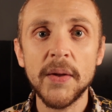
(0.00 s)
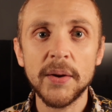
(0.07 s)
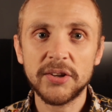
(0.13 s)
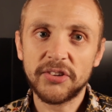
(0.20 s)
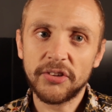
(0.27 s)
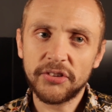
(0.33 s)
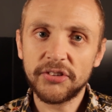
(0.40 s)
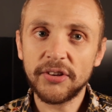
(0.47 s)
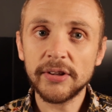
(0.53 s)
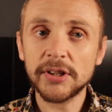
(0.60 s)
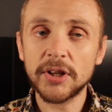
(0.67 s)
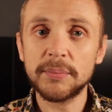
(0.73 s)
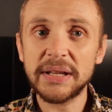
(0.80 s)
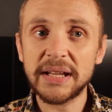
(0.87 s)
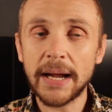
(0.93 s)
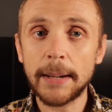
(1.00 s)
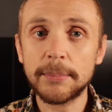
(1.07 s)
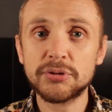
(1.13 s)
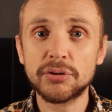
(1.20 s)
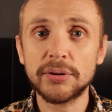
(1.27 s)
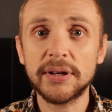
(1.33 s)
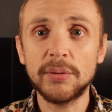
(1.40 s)
because it's still going to be
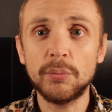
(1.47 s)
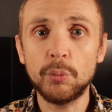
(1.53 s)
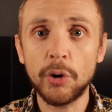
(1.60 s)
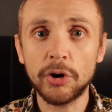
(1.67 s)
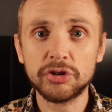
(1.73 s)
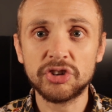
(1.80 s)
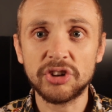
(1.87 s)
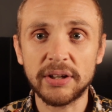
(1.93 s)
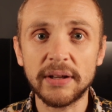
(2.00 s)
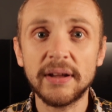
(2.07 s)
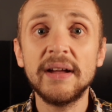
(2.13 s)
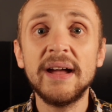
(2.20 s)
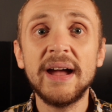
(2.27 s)
capturing and watching